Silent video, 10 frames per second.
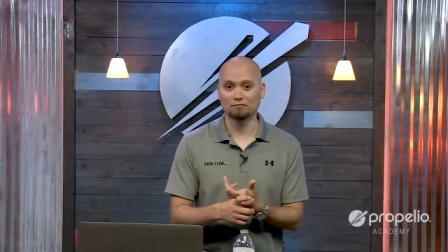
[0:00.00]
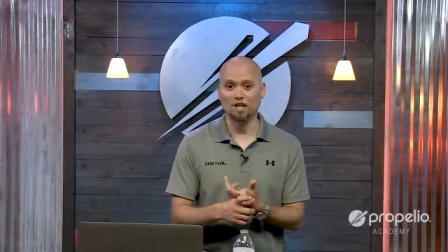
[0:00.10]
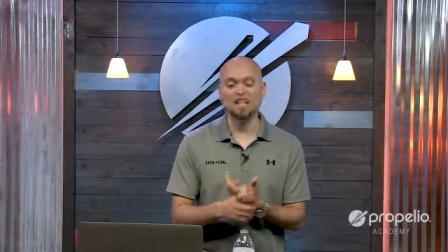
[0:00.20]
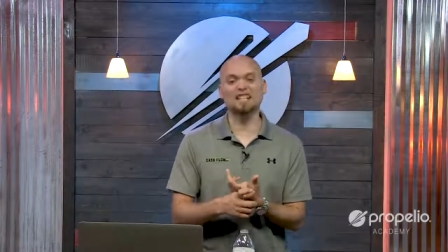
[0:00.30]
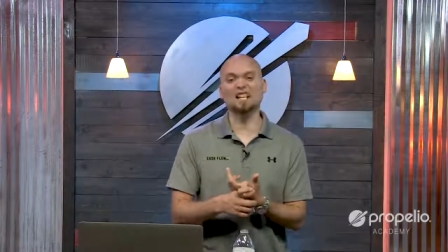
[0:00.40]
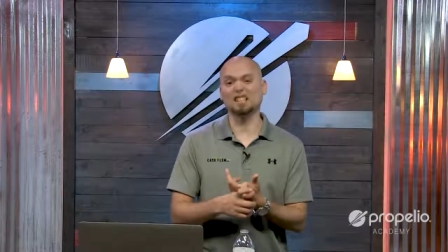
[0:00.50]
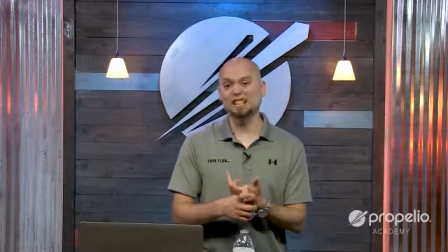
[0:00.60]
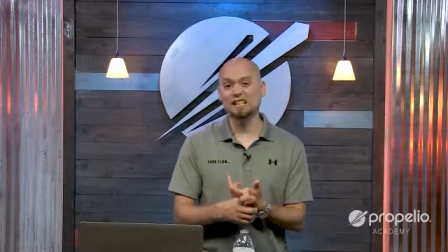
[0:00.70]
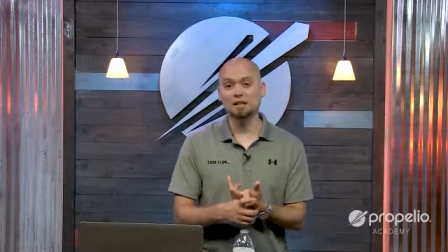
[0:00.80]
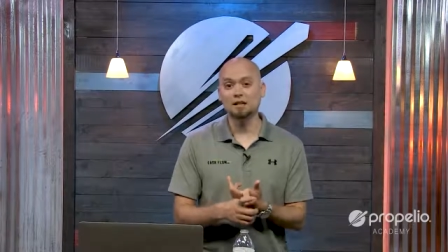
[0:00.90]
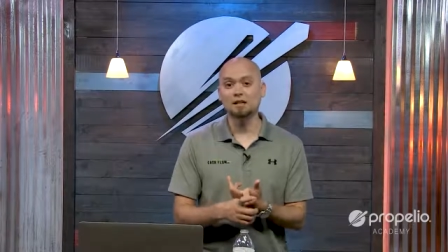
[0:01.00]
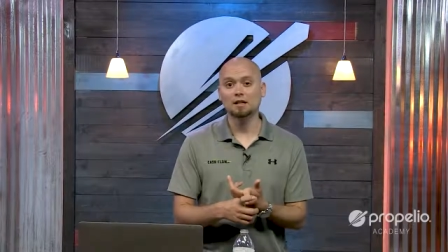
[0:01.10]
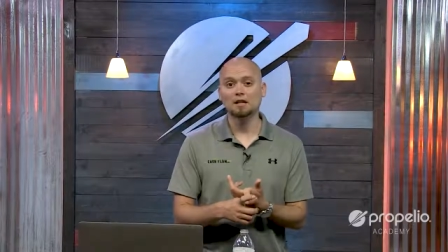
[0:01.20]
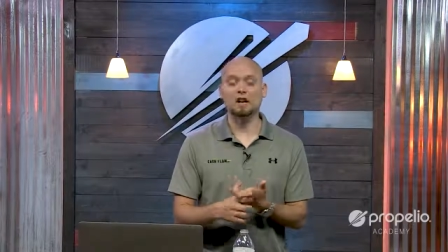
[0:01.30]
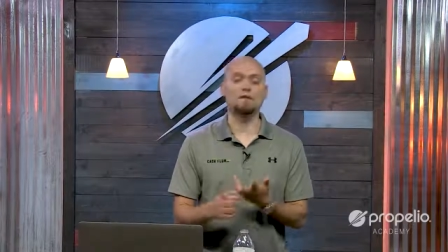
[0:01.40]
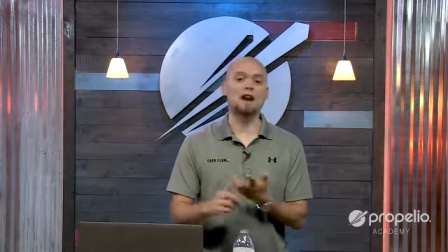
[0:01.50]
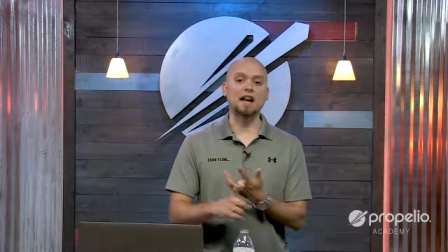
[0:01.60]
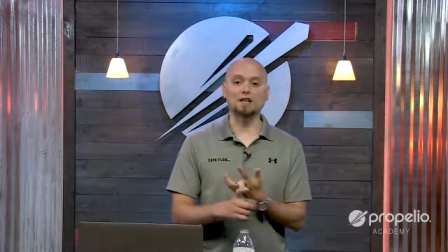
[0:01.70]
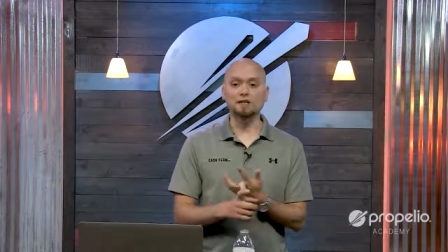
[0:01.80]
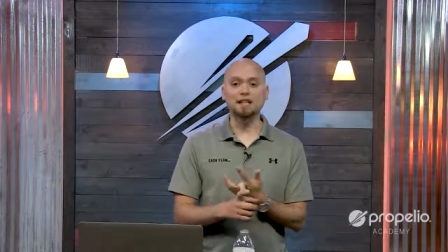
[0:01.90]
on a second lien and
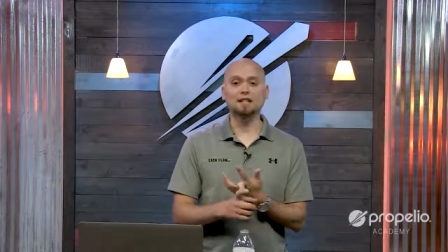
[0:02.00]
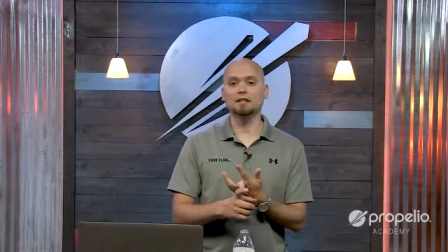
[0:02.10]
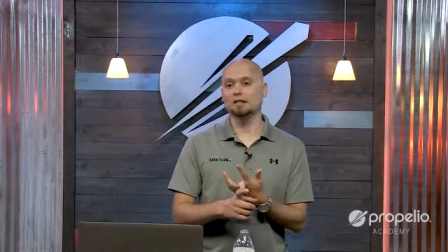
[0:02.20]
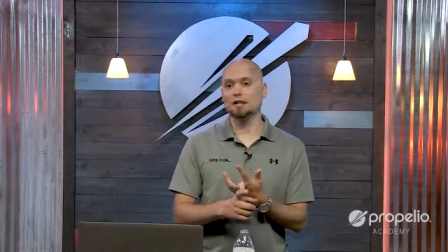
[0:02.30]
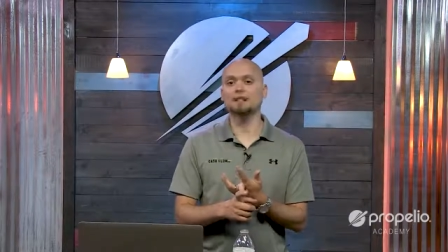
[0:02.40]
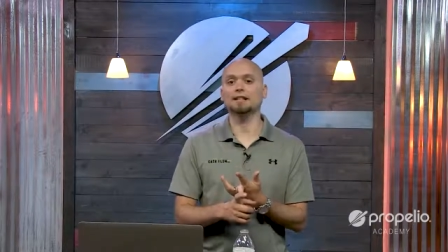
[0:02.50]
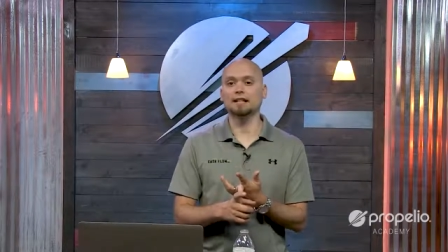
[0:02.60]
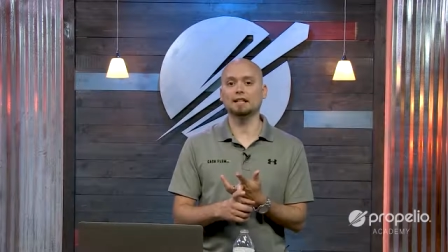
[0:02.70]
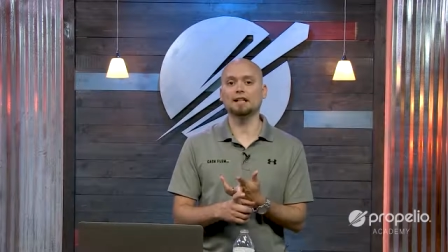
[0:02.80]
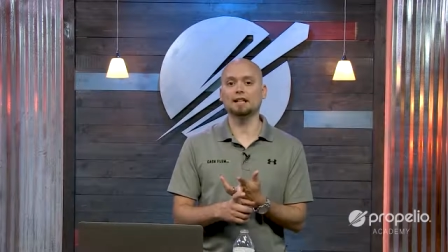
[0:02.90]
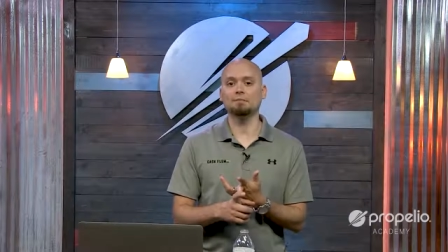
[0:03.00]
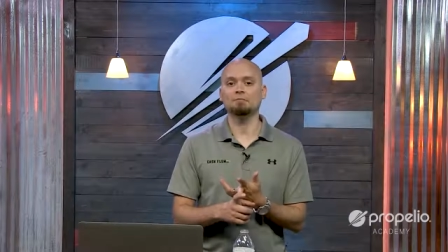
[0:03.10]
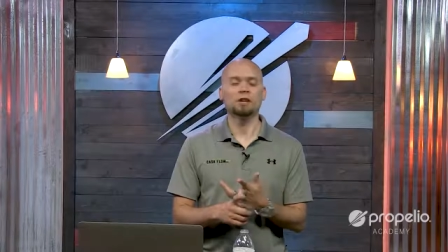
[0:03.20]
file fees on a second lien.